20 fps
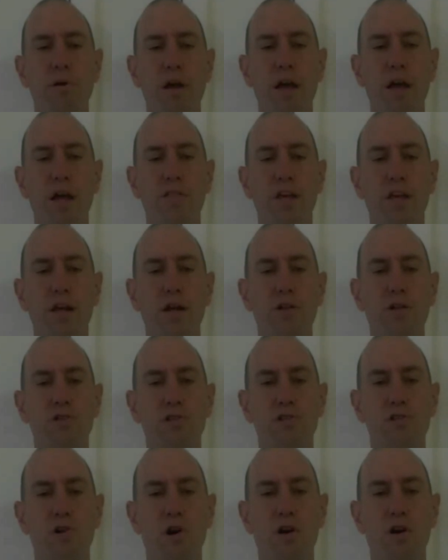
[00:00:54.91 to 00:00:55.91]
paying the
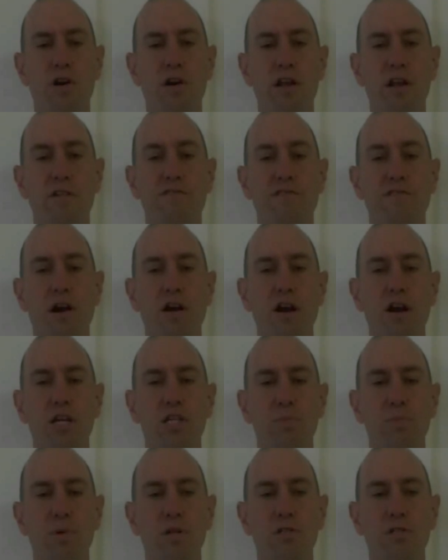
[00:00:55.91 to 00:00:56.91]
uncertain and very
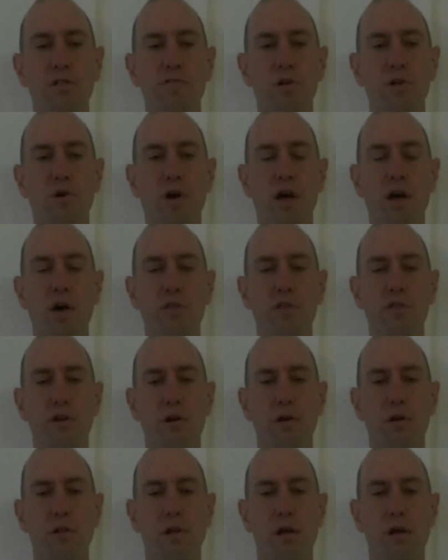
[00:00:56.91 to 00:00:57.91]
expensive new health
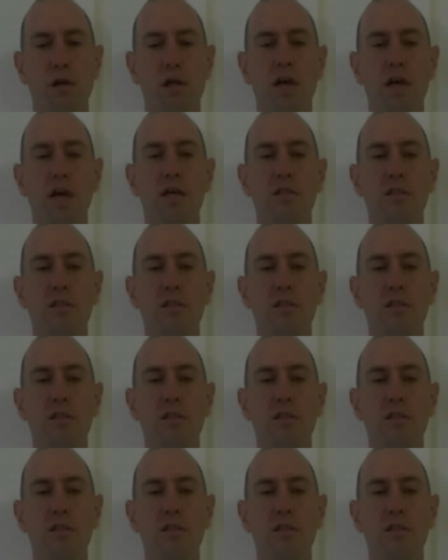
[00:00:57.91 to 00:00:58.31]
care law.